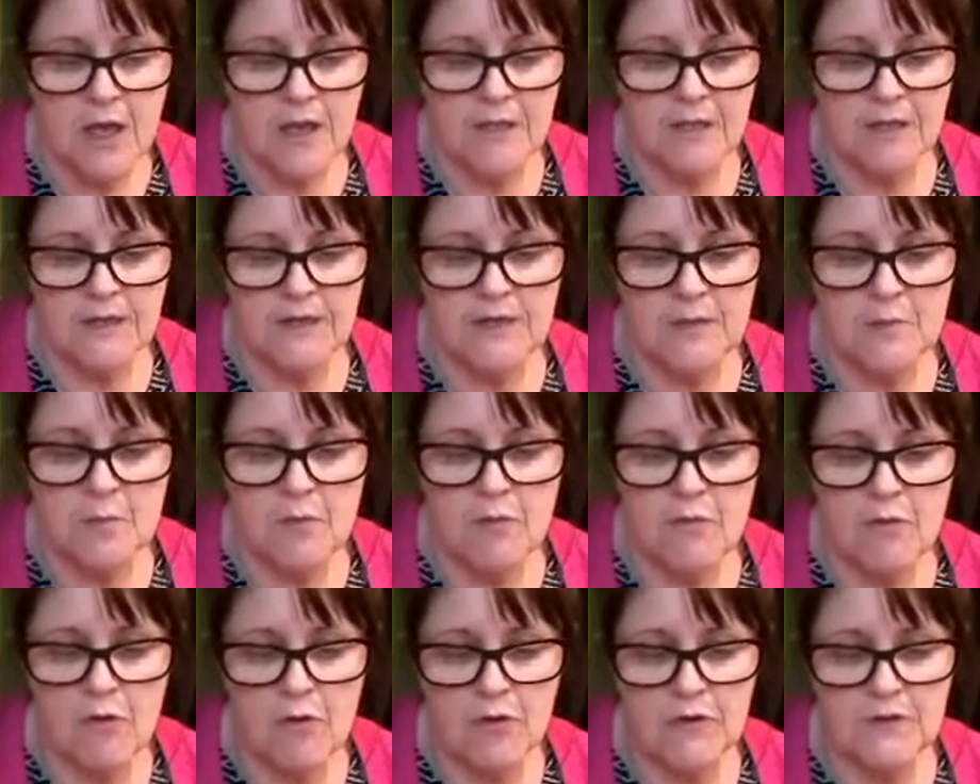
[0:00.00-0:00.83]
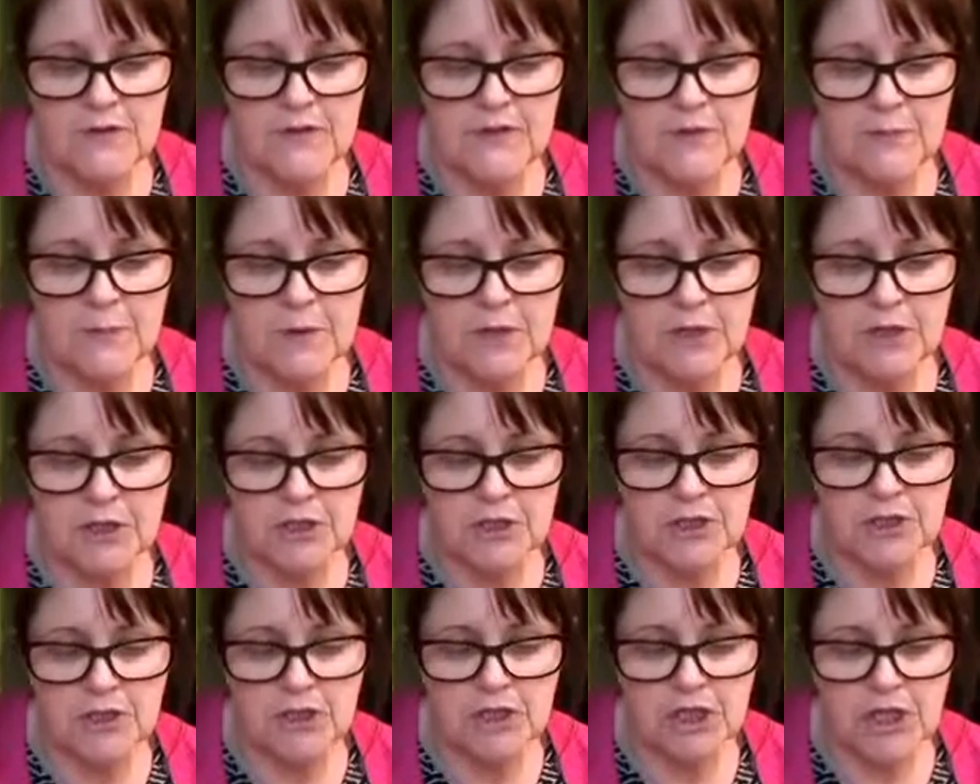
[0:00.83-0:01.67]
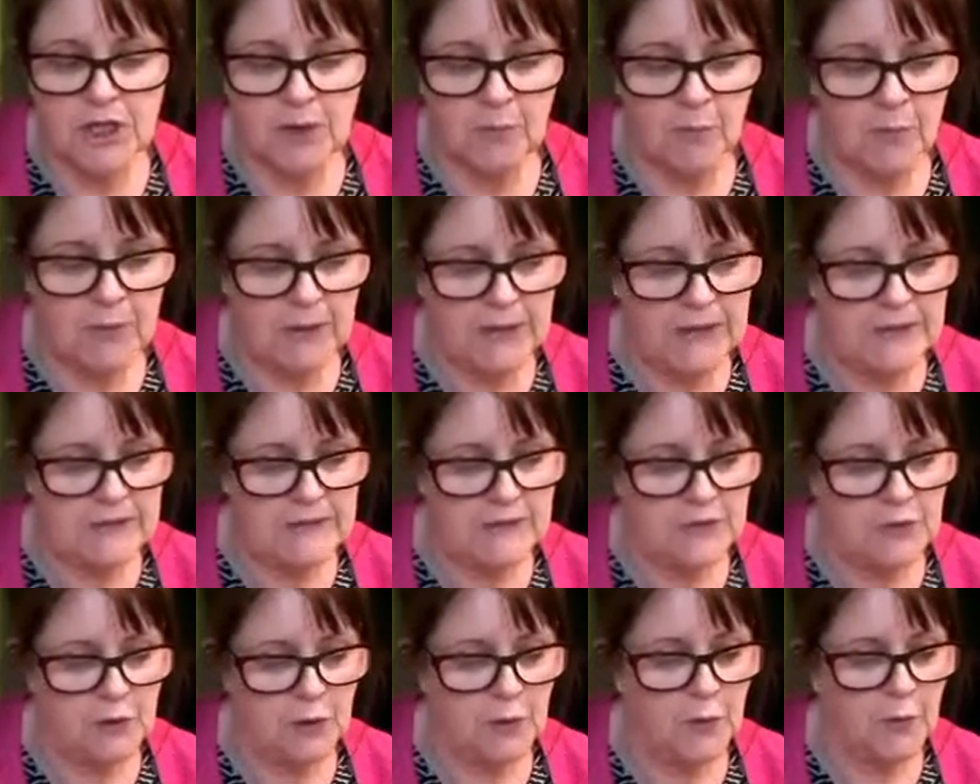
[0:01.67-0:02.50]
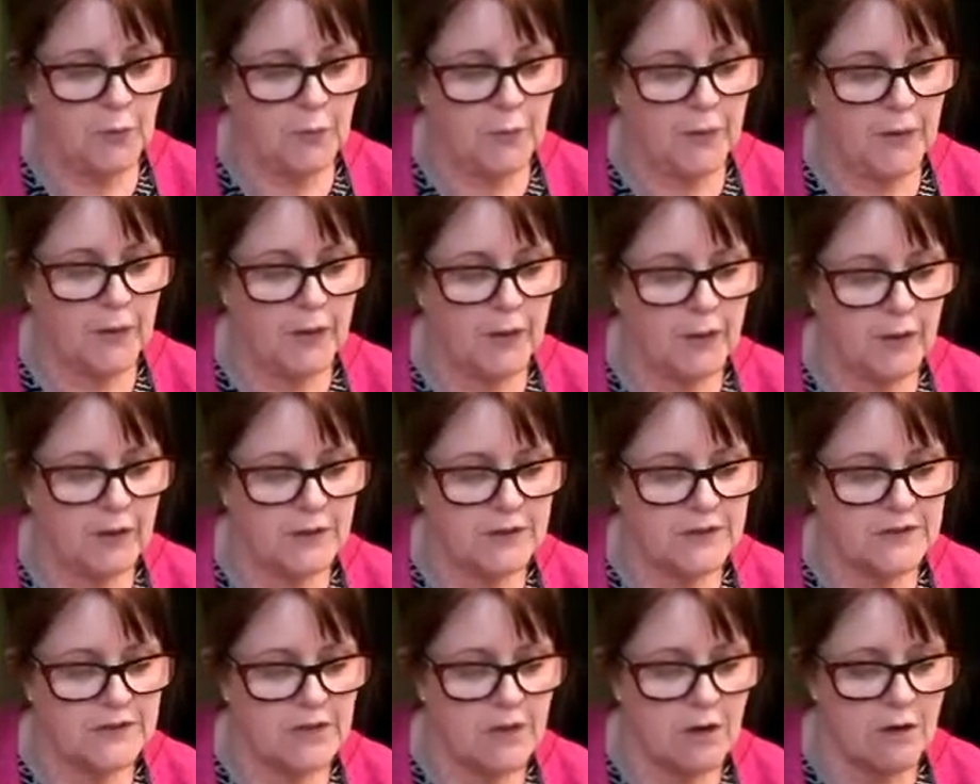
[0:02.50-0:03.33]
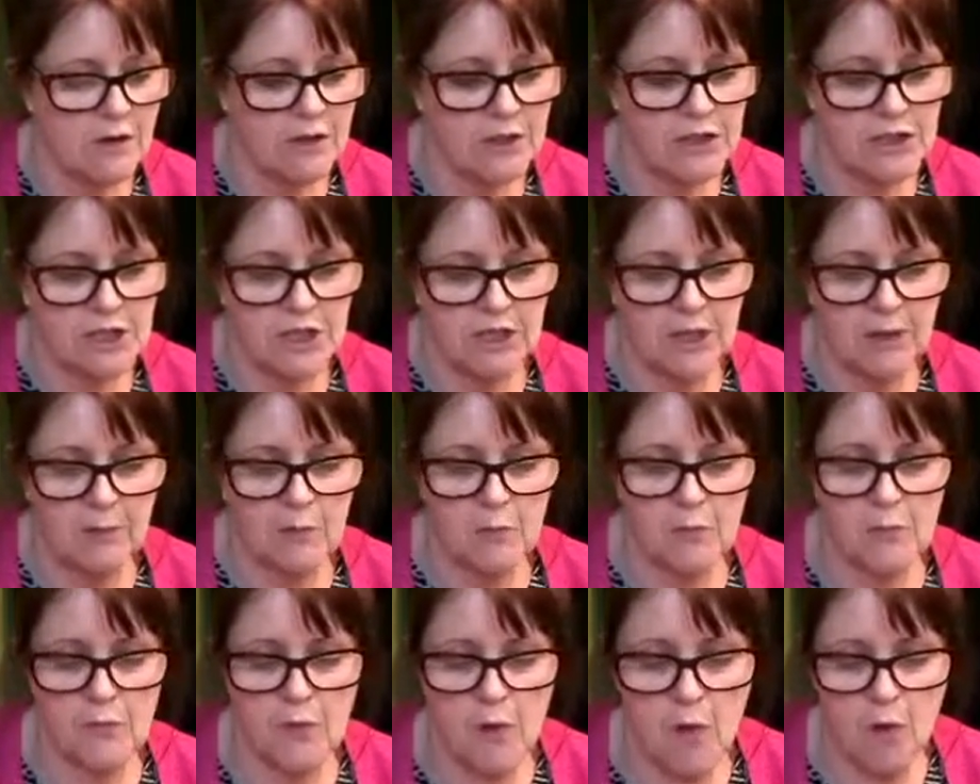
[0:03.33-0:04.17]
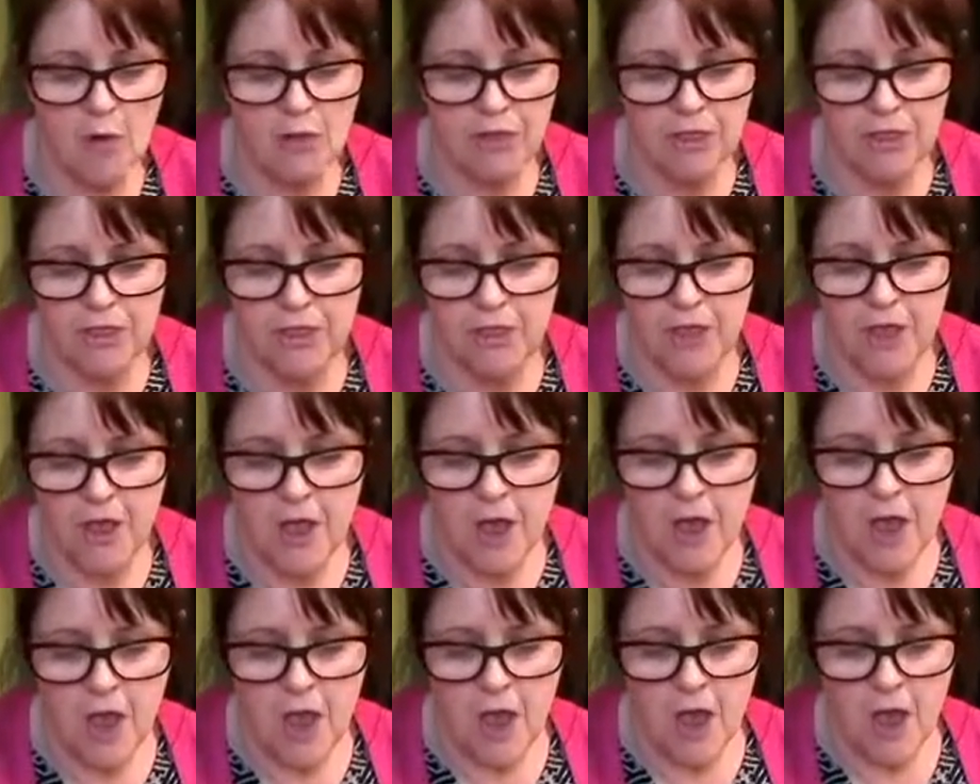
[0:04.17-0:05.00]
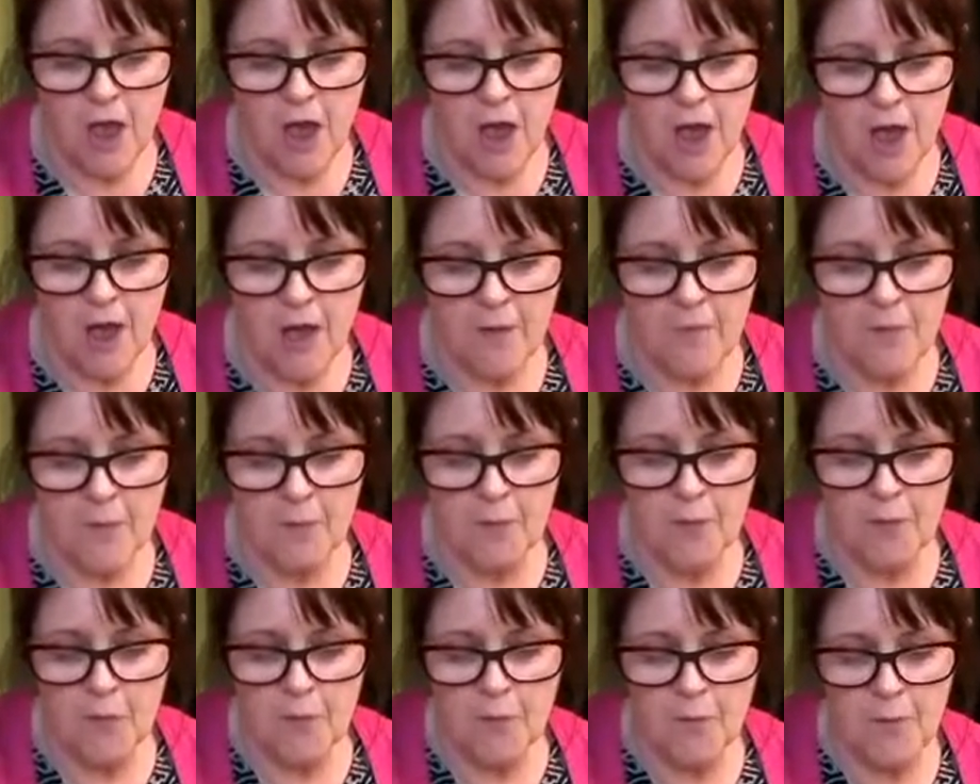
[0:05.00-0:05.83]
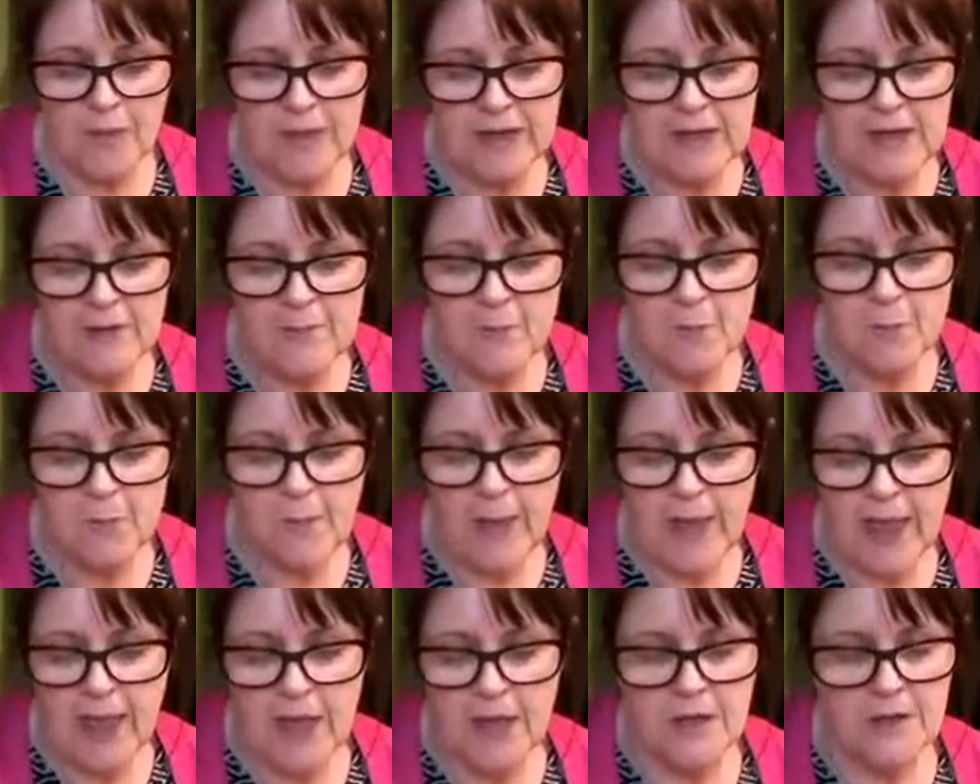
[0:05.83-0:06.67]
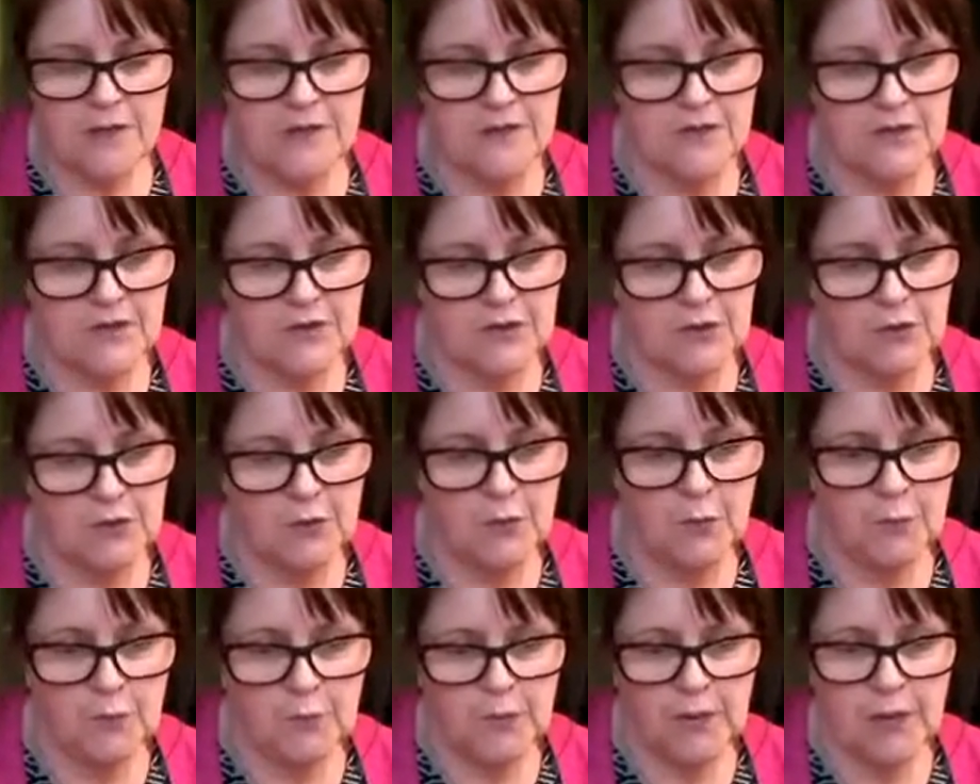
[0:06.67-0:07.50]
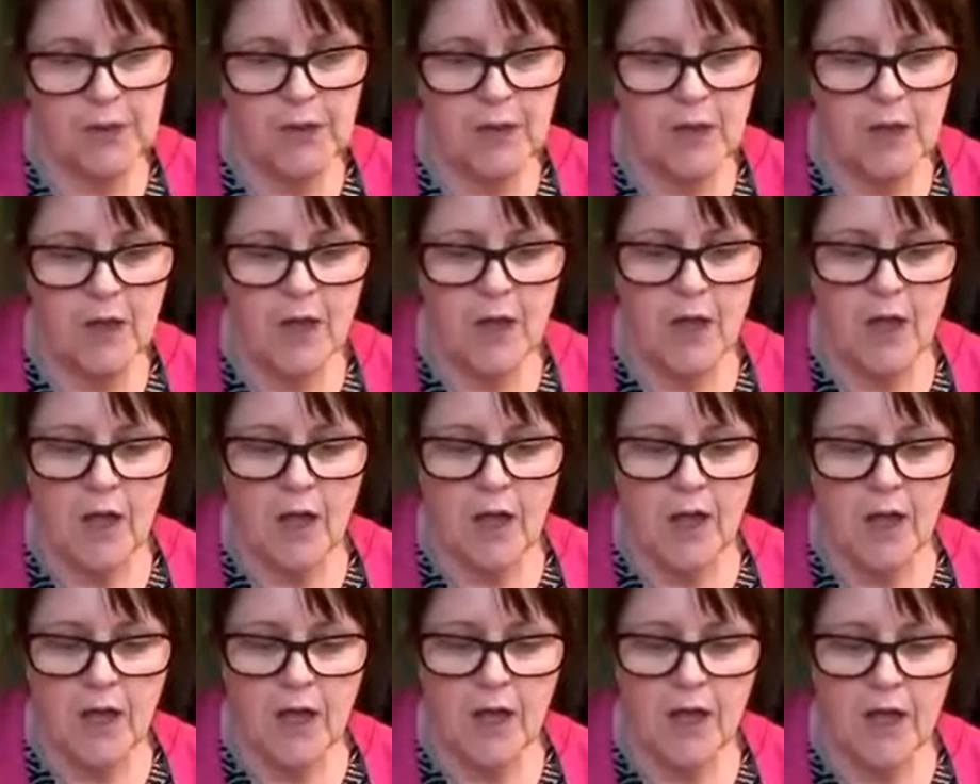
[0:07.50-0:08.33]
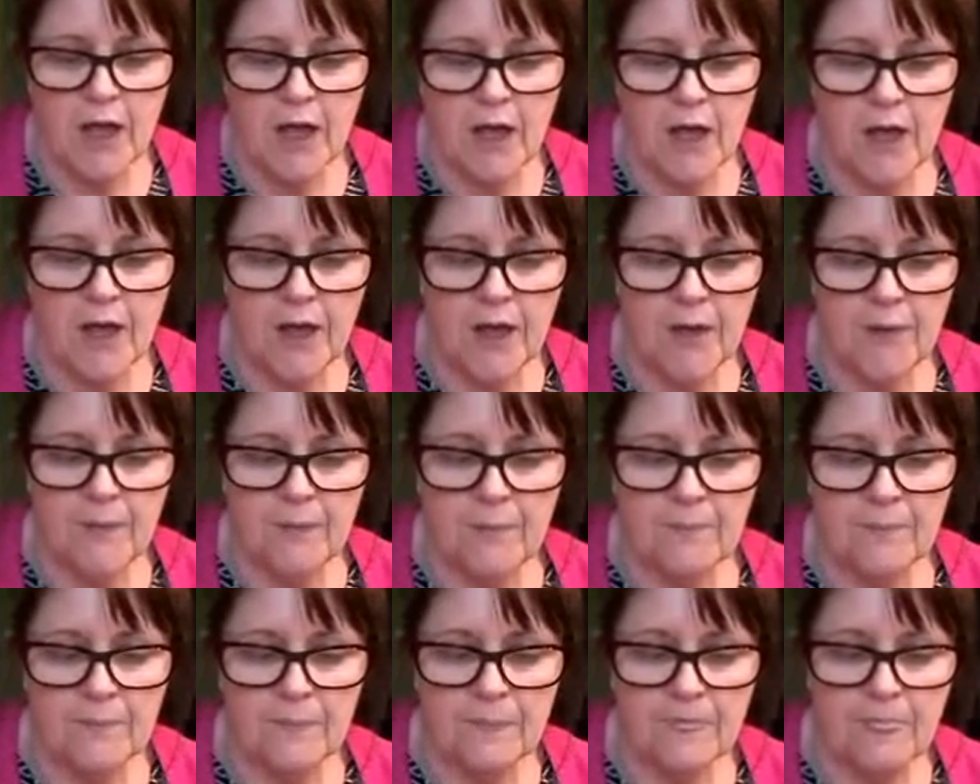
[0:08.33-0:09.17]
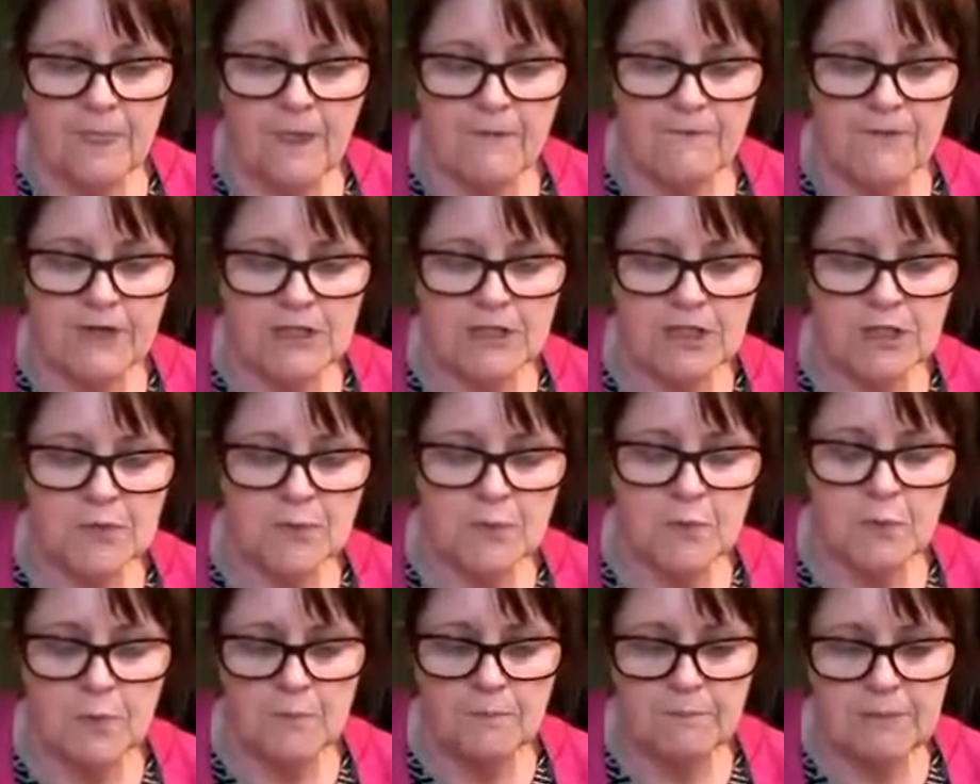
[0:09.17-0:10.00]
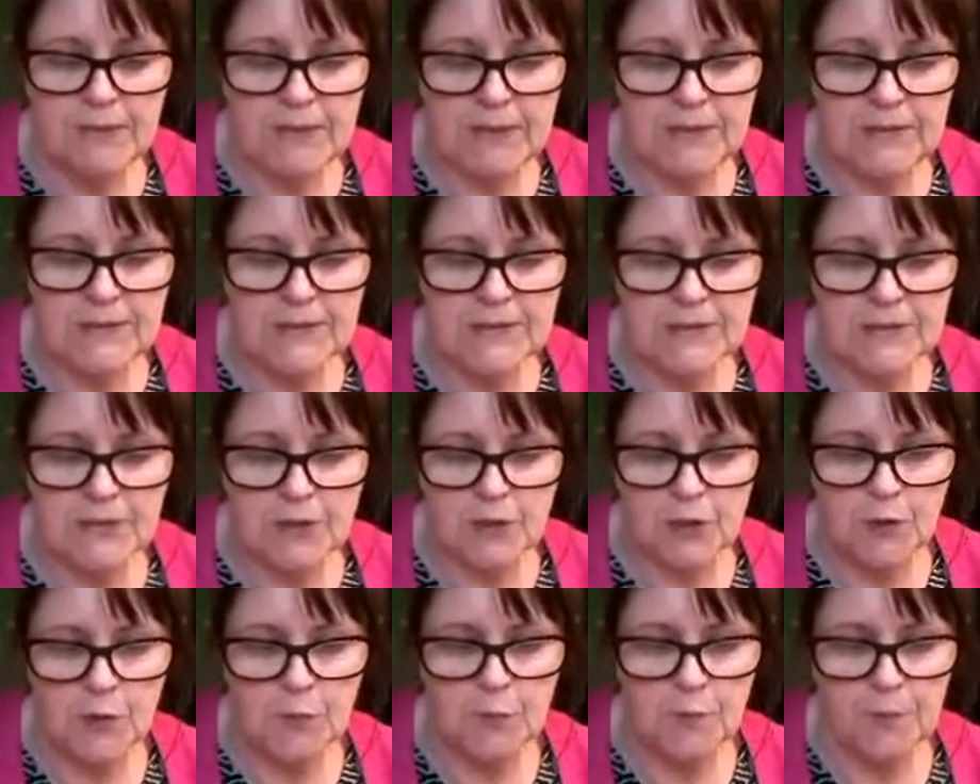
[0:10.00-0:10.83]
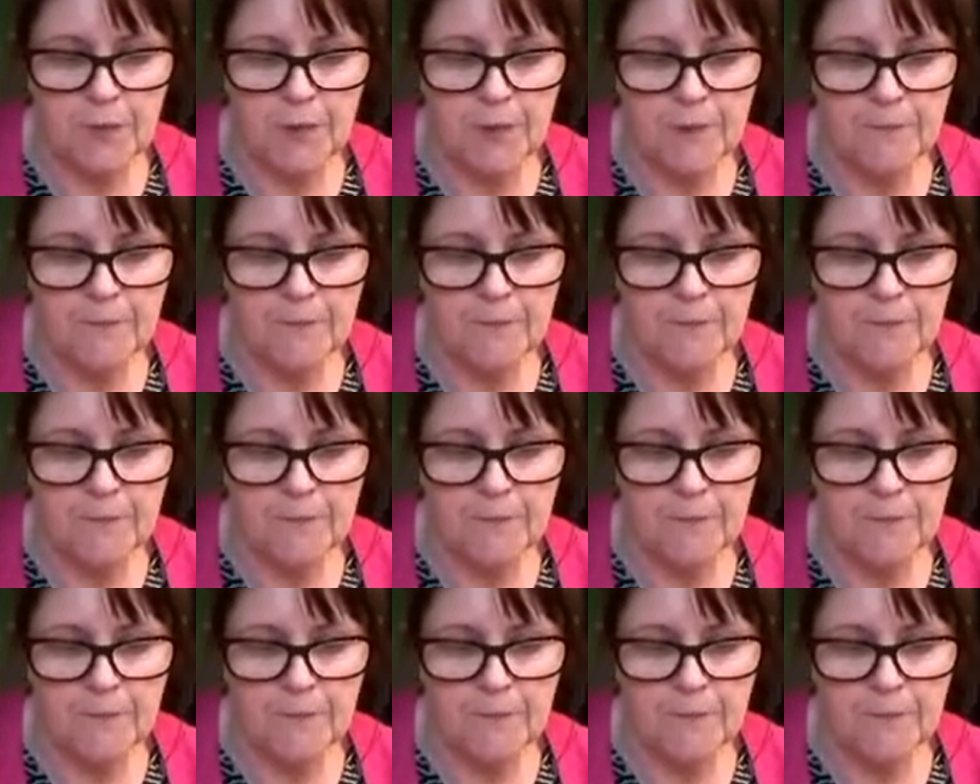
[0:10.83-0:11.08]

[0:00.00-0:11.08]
There's a Moroccan spinach and chickpea soup, a Thai chicken broth, a broad bean and bacon soup, a vegetable and bean soup,